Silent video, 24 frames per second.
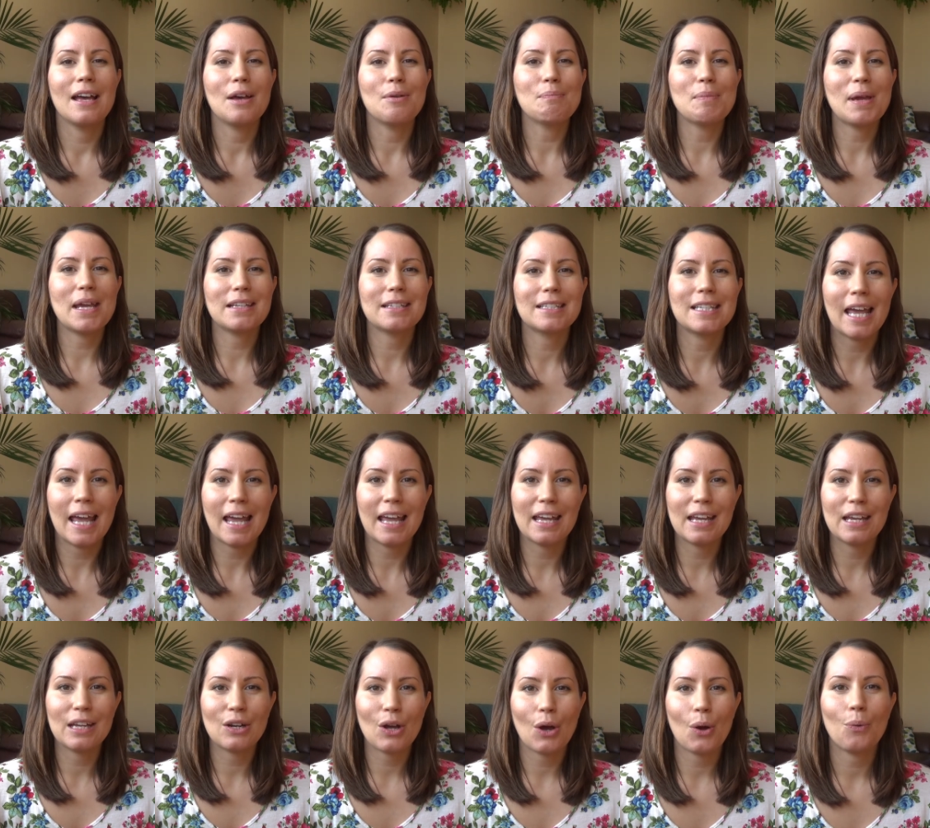
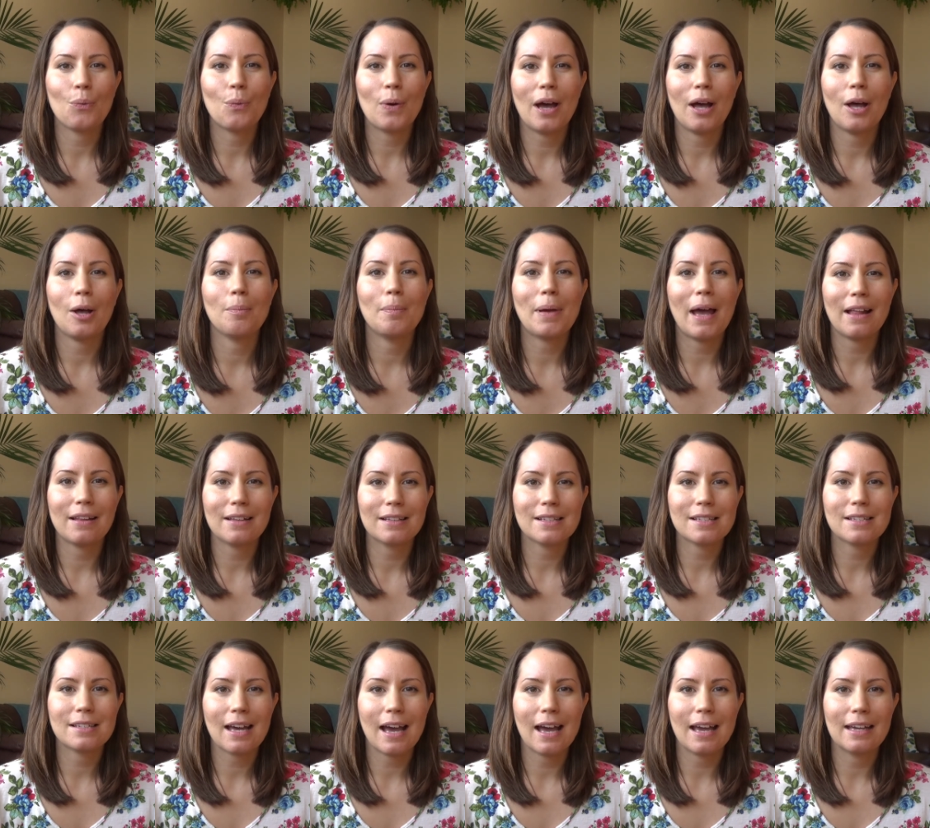maintain a
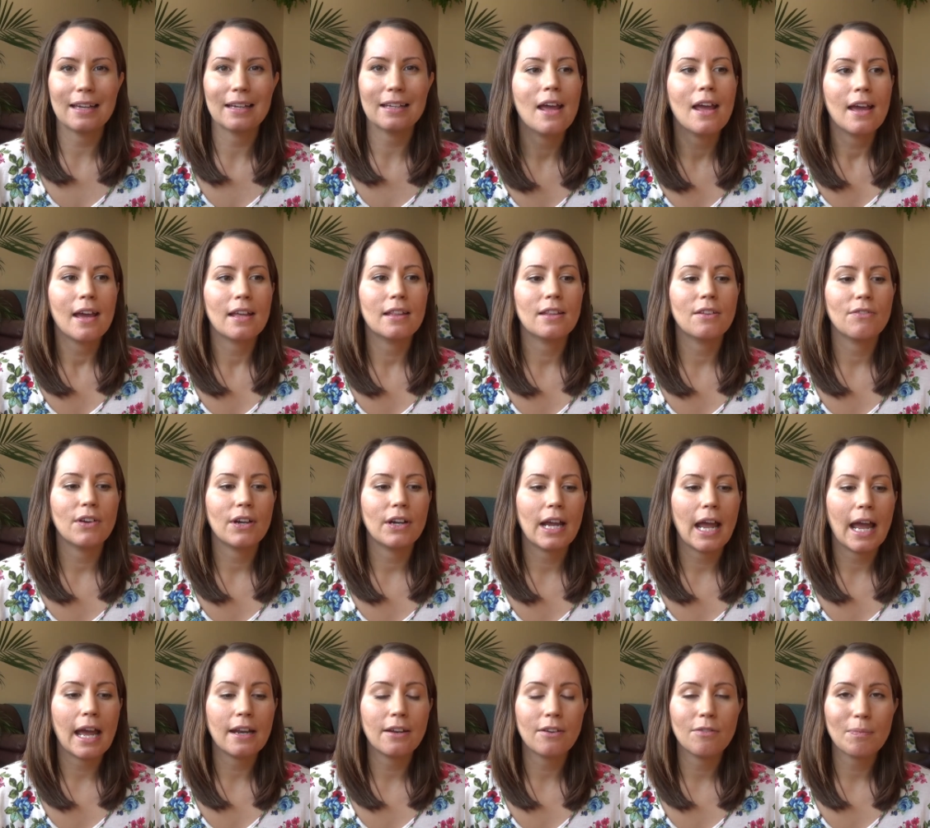well-balanced diet. And the very
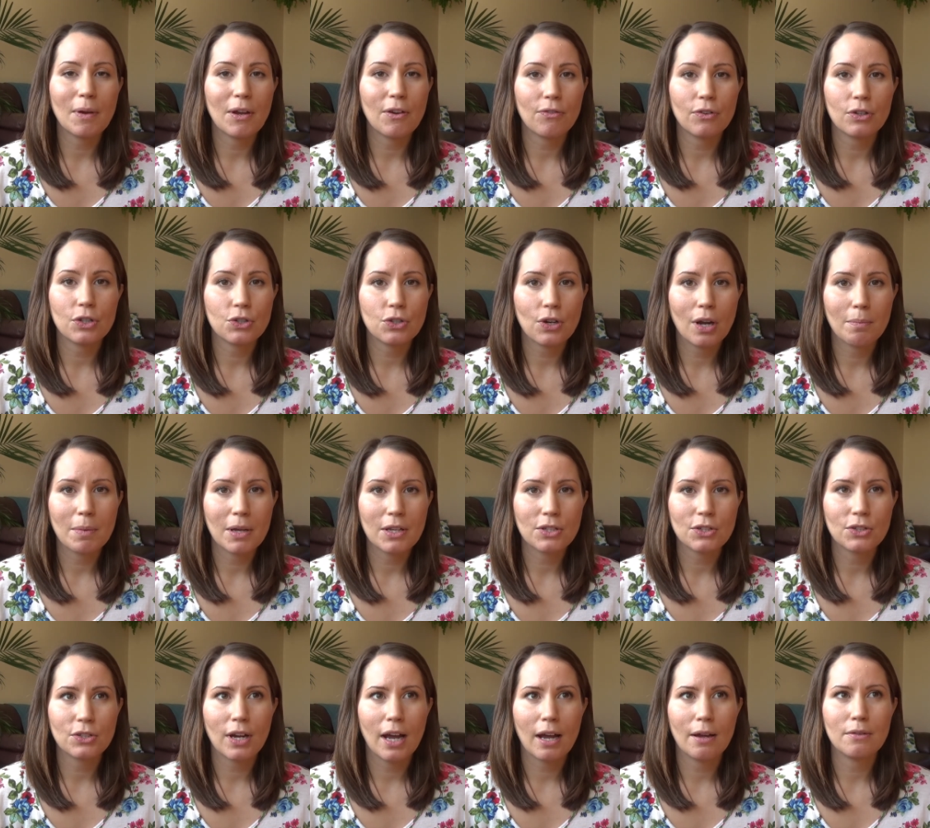end of my first
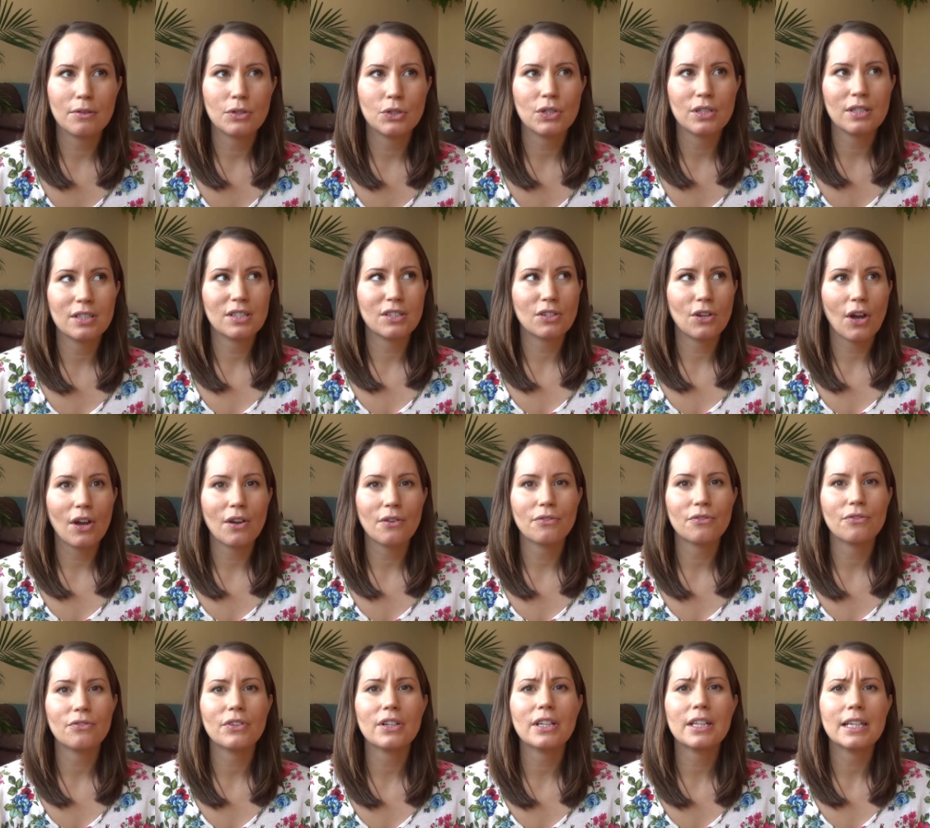trimester, I was just
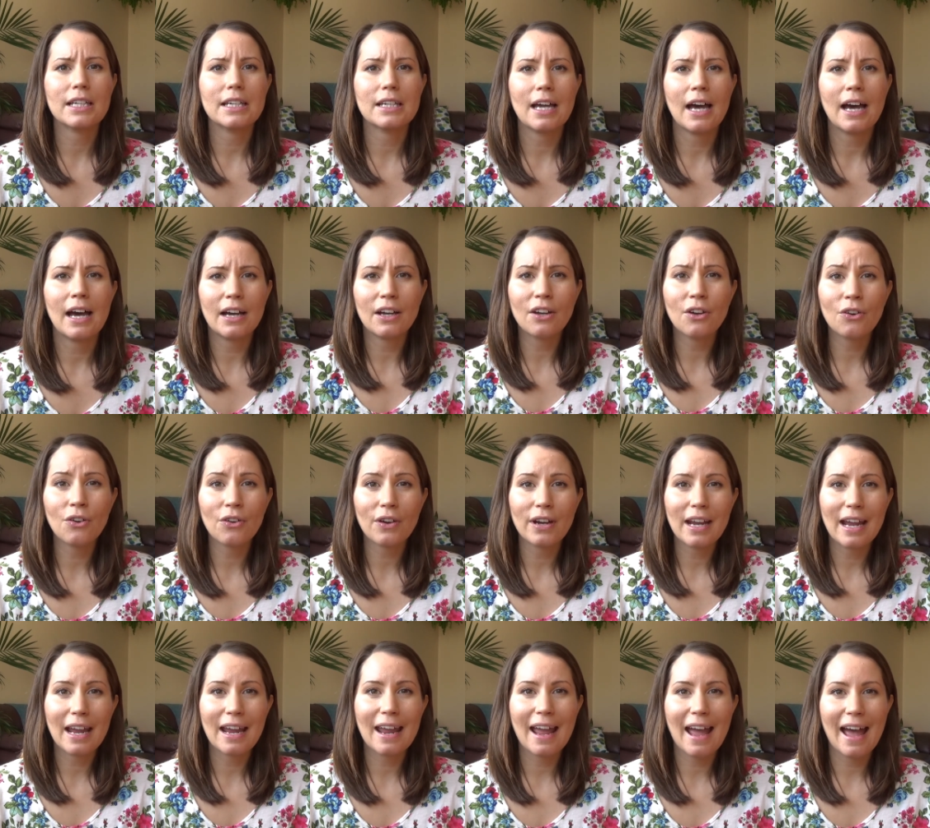not really
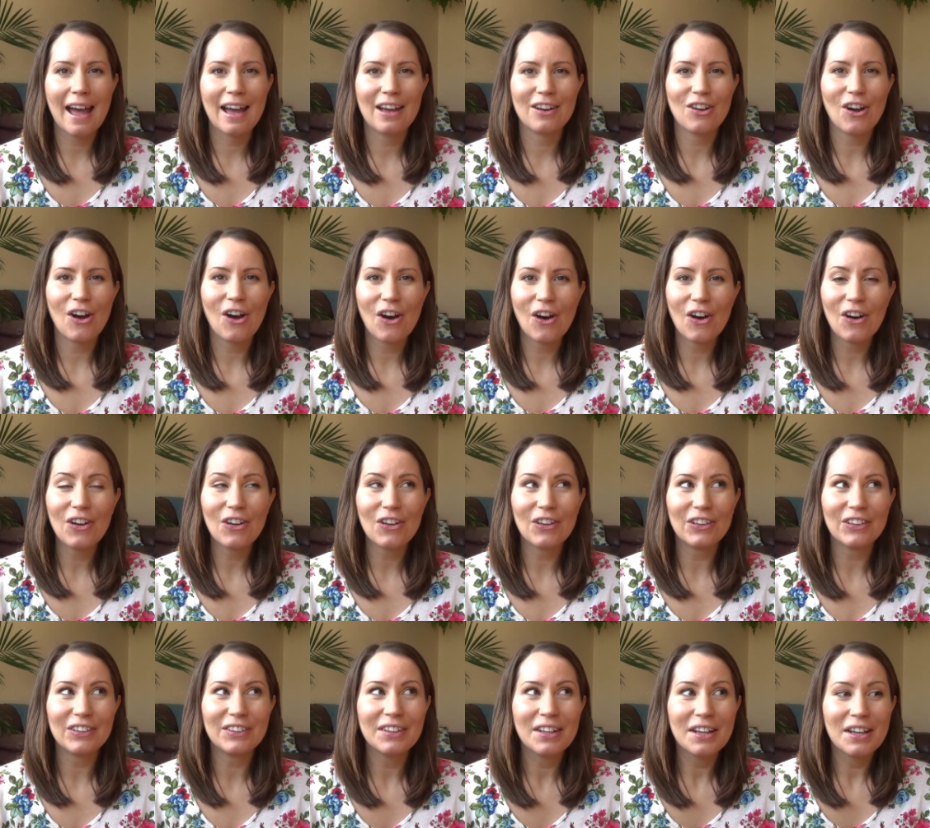hungry at
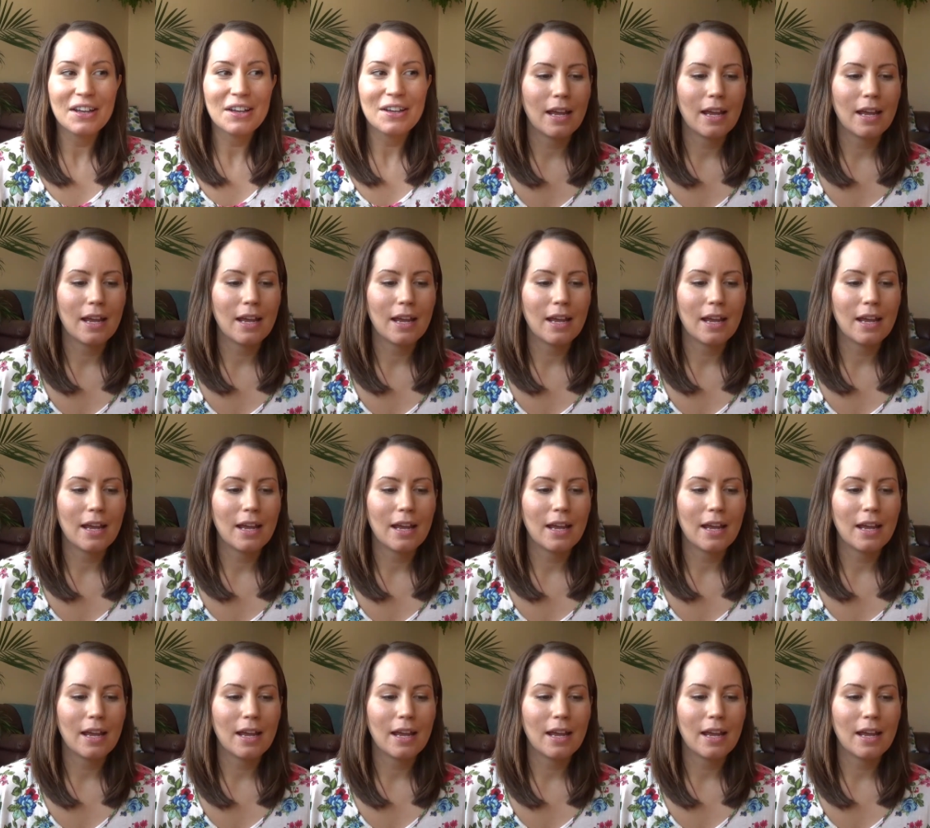all.